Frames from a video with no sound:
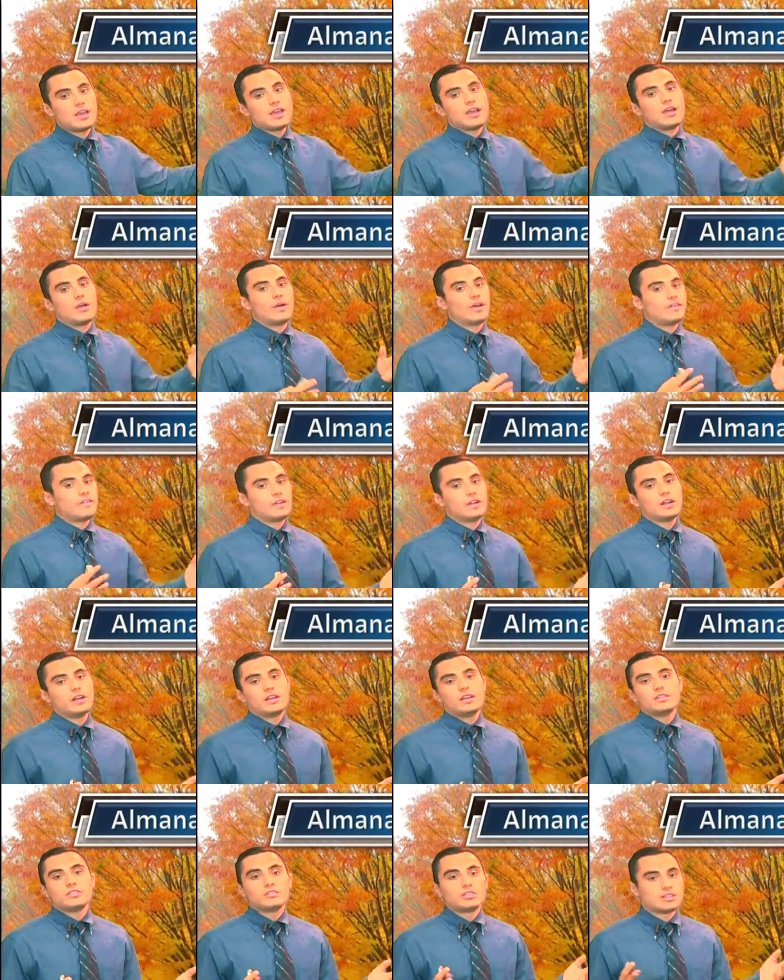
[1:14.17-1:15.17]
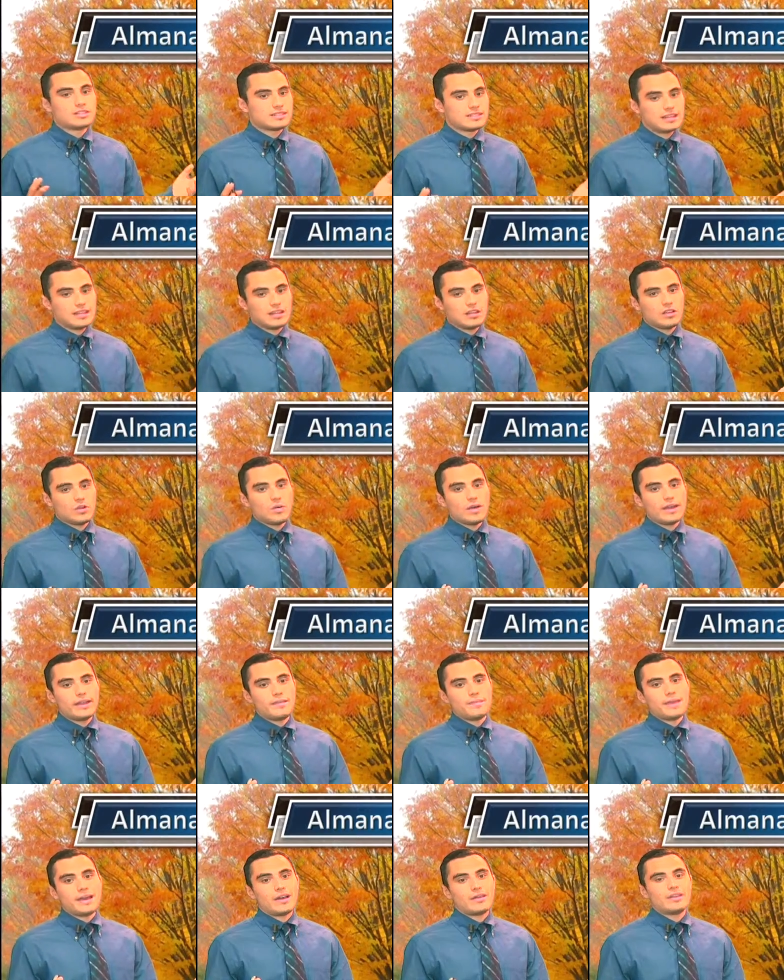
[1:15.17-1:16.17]
however, just didn't
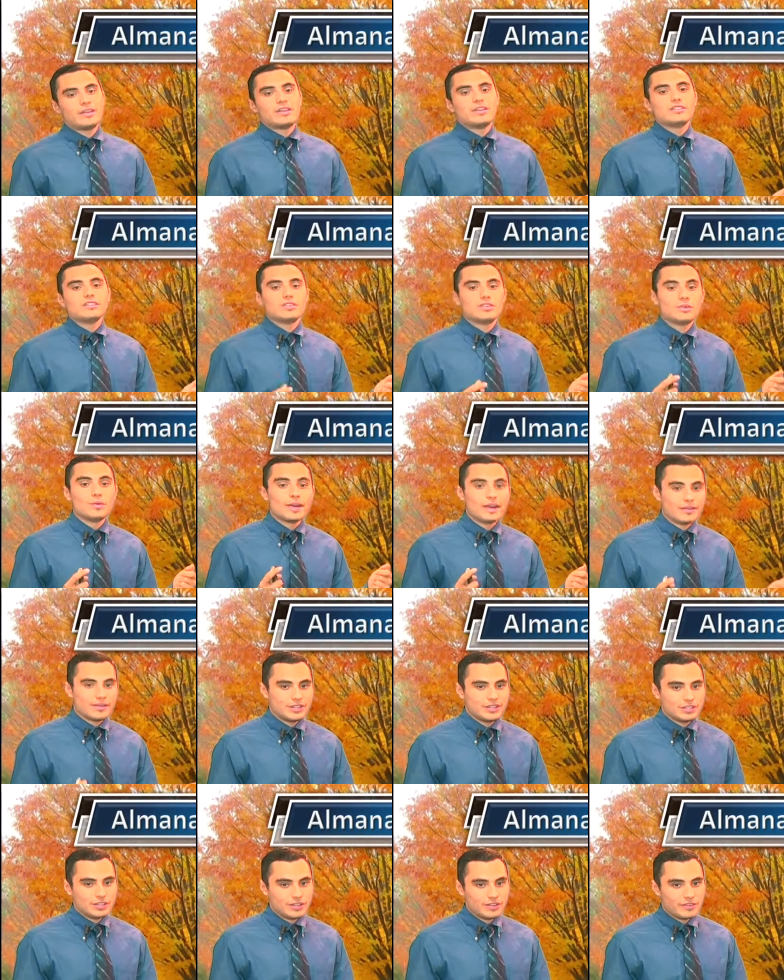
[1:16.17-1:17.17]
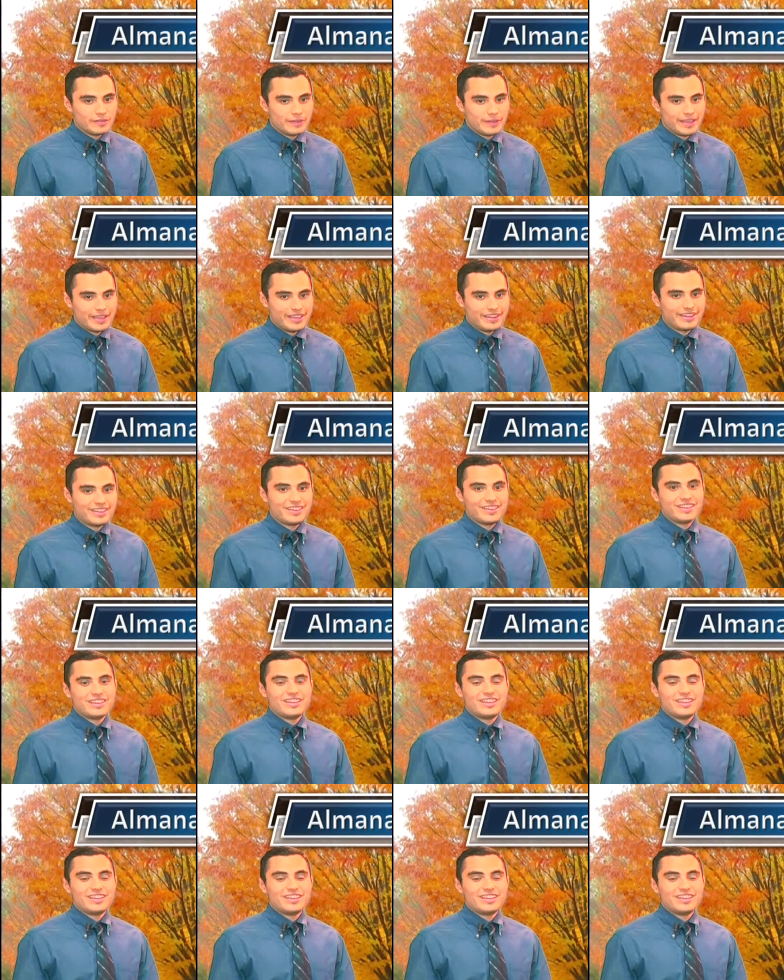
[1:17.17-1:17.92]
quite amount to where we should have been